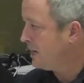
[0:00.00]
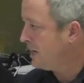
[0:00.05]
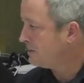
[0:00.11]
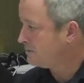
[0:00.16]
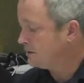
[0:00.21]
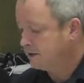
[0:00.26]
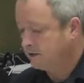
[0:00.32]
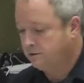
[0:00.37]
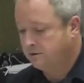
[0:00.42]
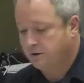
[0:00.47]

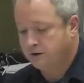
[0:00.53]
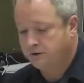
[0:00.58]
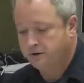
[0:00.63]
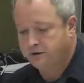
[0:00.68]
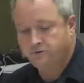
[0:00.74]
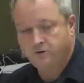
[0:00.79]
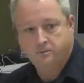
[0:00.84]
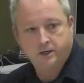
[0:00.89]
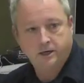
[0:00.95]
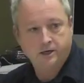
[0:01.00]
pass that around
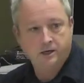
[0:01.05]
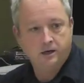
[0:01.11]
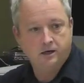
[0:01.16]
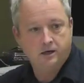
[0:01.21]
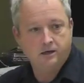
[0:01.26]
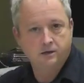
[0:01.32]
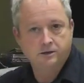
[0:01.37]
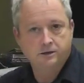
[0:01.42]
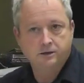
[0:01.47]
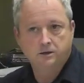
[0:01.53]
to everybody,
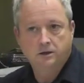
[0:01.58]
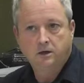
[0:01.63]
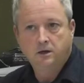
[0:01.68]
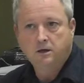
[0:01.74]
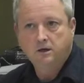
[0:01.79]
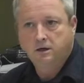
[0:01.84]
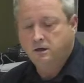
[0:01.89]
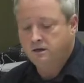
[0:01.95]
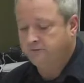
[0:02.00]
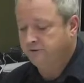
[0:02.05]
and it's
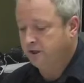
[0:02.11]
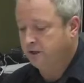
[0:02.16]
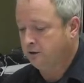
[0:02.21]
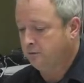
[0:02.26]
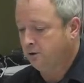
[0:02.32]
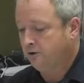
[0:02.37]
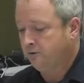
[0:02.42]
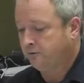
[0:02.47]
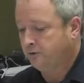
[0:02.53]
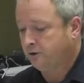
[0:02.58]
available
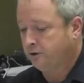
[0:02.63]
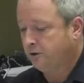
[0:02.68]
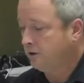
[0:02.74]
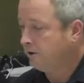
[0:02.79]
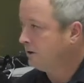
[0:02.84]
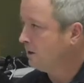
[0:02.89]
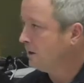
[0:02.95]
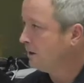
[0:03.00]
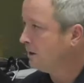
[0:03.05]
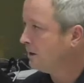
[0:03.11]

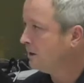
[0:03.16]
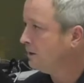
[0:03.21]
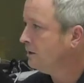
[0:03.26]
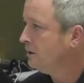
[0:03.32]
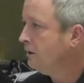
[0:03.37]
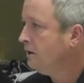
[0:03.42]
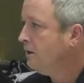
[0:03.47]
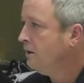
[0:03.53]
for, uh,